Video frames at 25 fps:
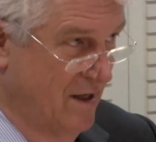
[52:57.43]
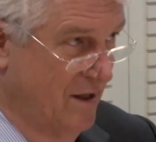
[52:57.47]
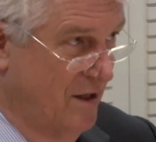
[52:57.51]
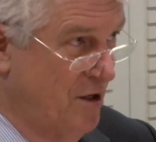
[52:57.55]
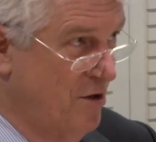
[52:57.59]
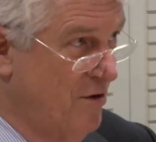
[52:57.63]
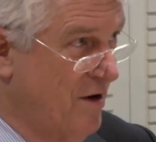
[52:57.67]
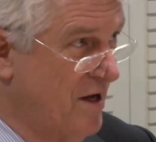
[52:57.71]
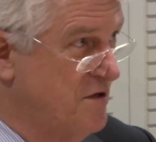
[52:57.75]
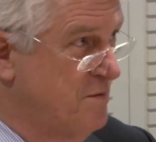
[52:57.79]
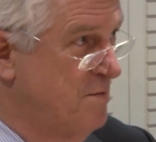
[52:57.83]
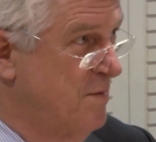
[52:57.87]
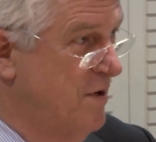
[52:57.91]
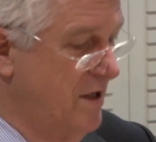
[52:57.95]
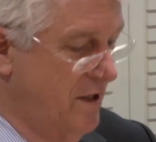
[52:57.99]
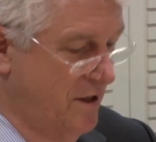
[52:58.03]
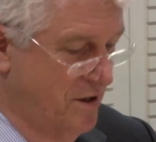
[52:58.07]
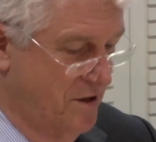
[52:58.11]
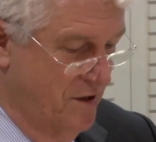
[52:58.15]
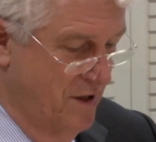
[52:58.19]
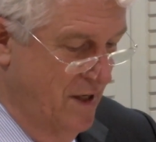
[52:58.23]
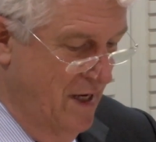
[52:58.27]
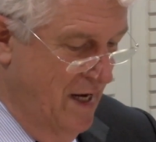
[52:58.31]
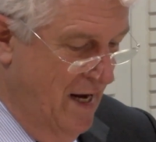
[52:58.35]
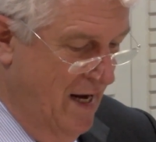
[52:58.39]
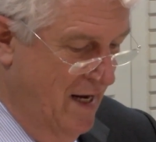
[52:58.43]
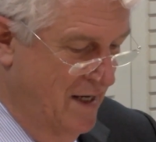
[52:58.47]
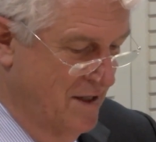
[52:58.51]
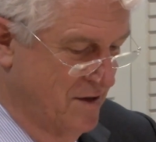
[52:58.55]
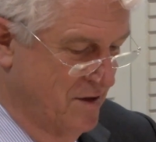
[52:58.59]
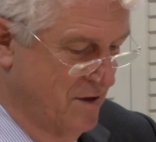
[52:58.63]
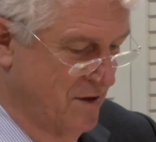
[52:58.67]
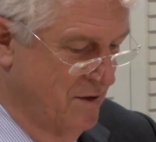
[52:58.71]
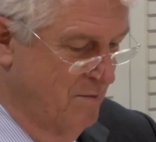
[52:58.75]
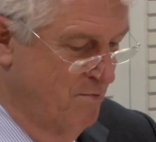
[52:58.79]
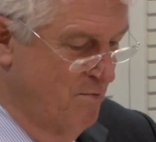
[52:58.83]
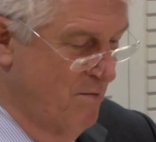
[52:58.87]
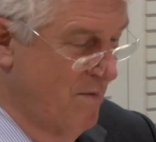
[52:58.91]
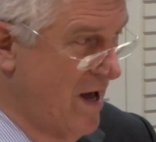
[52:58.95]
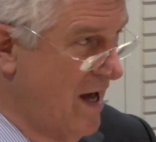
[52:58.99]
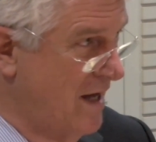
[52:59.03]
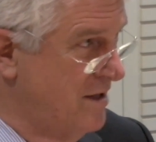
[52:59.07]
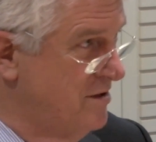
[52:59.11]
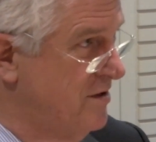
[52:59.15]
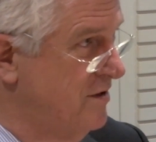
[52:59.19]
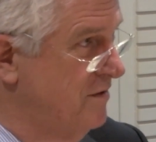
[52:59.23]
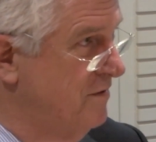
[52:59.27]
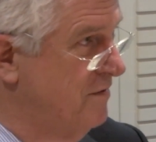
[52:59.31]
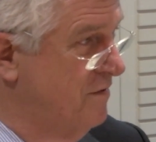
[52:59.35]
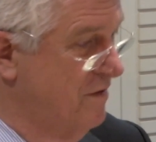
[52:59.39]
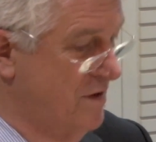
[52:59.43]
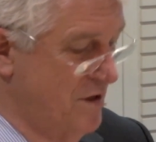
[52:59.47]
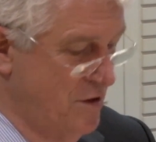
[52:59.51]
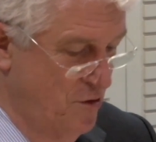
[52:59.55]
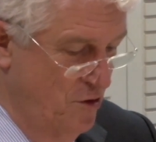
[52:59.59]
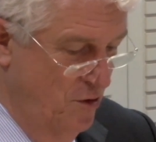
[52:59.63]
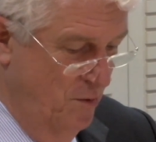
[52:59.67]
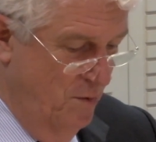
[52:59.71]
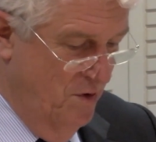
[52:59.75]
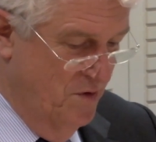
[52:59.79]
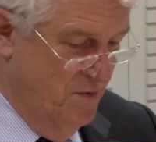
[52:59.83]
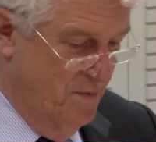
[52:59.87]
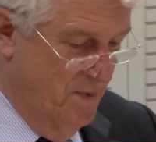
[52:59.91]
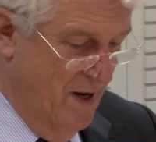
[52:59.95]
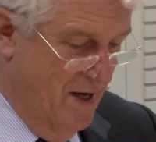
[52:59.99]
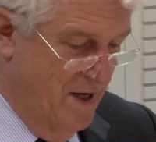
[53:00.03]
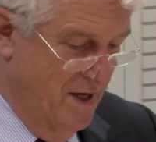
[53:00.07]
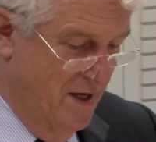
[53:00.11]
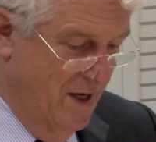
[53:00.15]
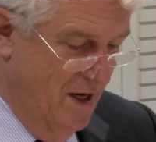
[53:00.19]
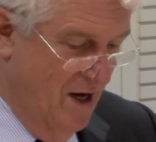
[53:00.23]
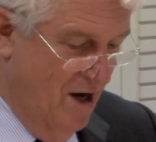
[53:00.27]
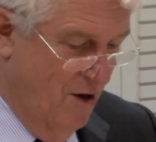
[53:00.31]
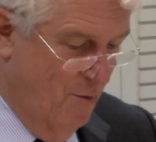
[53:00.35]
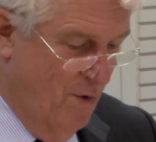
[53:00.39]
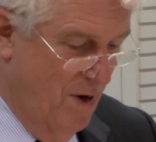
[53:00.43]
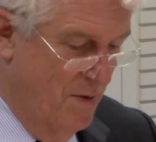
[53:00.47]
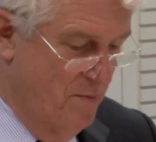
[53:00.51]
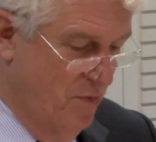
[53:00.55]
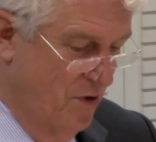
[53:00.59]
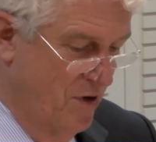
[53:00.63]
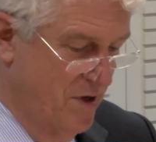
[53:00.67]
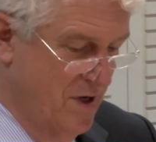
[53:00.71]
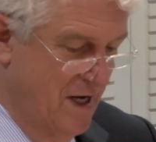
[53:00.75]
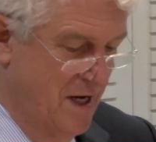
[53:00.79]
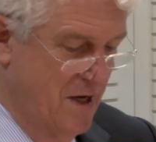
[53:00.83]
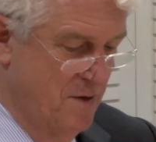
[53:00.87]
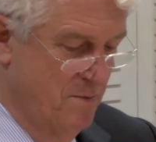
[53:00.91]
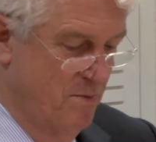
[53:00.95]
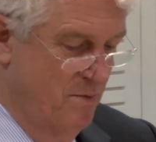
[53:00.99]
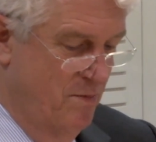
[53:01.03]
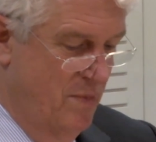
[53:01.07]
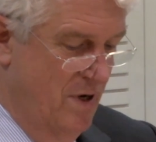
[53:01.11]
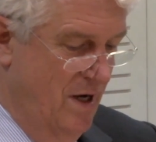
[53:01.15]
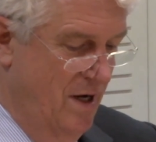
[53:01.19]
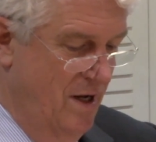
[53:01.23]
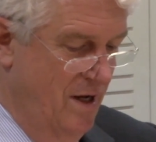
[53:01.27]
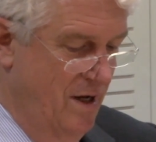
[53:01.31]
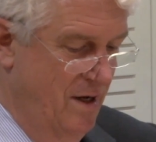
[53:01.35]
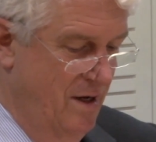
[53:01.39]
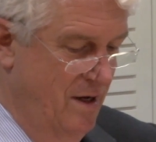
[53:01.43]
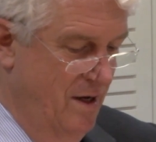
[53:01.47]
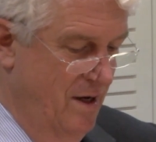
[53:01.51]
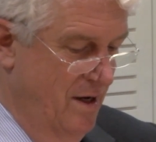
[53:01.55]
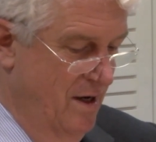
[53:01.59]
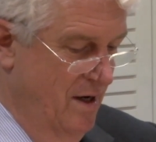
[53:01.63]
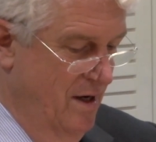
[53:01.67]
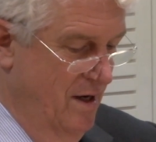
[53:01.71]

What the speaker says: The US military has massive renewable spending now, 1.8 billion